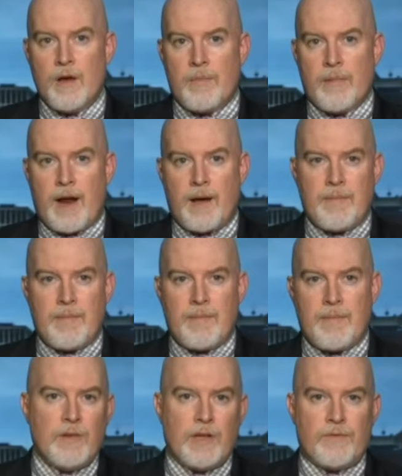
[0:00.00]
But
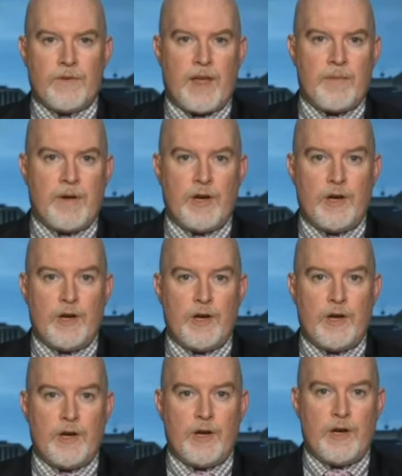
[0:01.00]
I'm looking for that money to
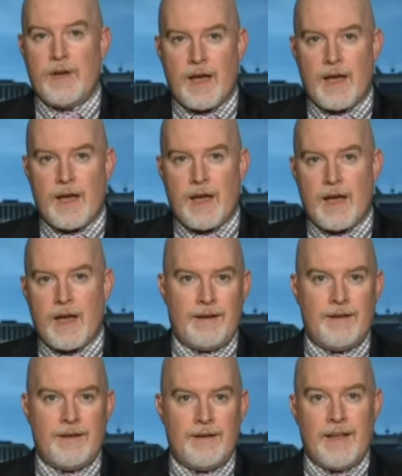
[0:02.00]
be
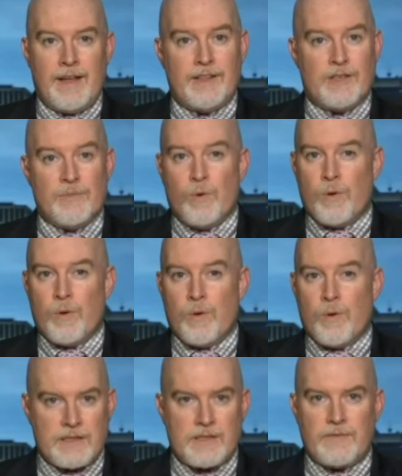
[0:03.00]
reallocated into more
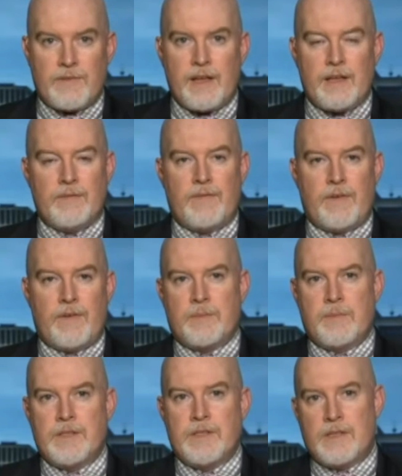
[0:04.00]
passive-like
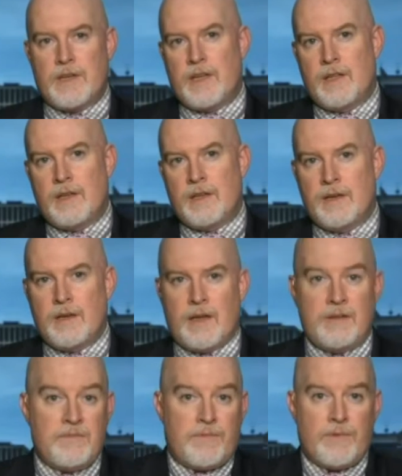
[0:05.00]
investments
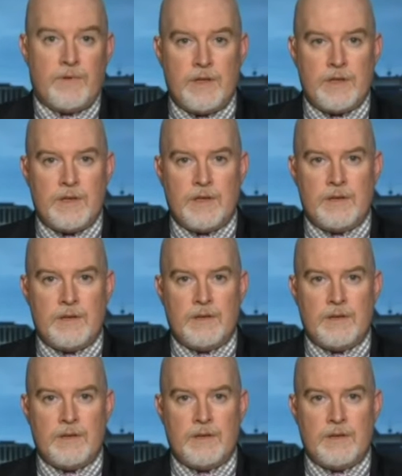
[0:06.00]
and for the